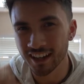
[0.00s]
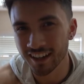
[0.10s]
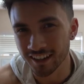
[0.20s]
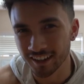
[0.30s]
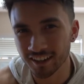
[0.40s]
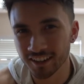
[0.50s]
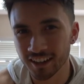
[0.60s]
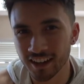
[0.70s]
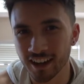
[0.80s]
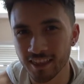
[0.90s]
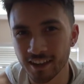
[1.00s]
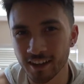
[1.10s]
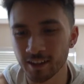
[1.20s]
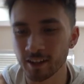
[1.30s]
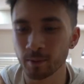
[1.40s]
egg and
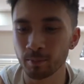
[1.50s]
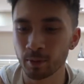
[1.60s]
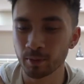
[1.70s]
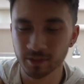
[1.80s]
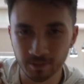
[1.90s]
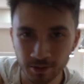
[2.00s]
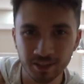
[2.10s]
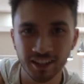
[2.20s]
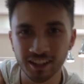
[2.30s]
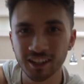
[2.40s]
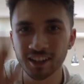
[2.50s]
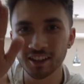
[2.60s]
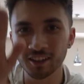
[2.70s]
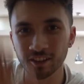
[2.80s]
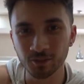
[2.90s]
then smushing
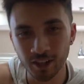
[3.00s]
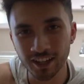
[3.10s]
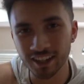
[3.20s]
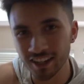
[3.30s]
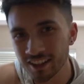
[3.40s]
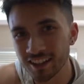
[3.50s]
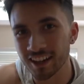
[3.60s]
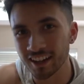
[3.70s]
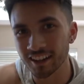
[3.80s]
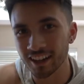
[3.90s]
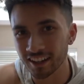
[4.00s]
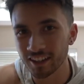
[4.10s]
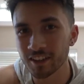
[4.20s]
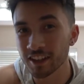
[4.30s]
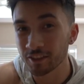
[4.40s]
the ring in the egg and
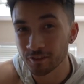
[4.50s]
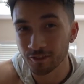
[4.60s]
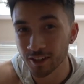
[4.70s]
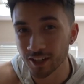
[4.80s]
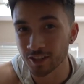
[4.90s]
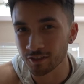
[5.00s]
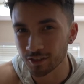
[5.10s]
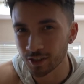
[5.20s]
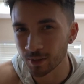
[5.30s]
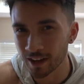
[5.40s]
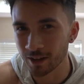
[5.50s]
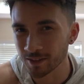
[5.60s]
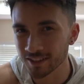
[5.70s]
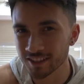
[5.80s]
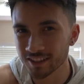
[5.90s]
leaving it in the fridge for 2
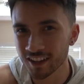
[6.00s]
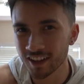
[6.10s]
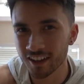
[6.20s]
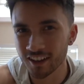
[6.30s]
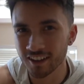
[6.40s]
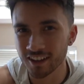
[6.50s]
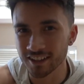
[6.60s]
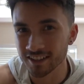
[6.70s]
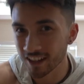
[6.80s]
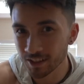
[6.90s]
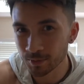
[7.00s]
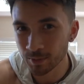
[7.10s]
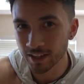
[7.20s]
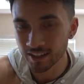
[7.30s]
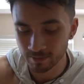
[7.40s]
hours. It sounds
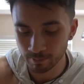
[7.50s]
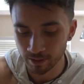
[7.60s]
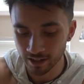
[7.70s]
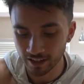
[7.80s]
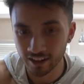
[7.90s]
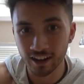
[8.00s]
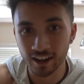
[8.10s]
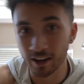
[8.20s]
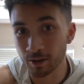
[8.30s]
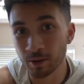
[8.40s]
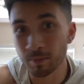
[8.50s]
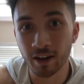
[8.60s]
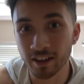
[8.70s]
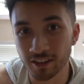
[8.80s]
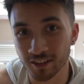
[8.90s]
weird, but I don't want to
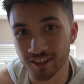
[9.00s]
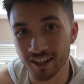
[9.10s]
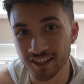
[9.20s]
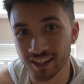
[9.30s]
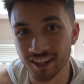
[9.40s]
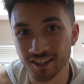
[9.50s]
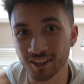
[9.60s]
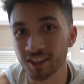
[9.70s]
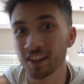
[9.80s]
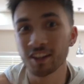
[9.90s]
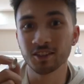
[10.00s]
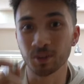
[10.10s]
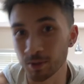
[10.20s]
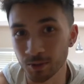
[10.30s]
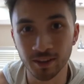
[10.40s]
buy the oxidizing agent,
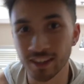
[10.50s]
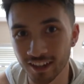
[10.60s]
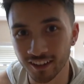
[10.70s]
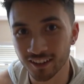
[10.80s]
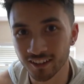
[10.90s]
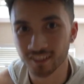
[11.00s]
so we're doing the egg.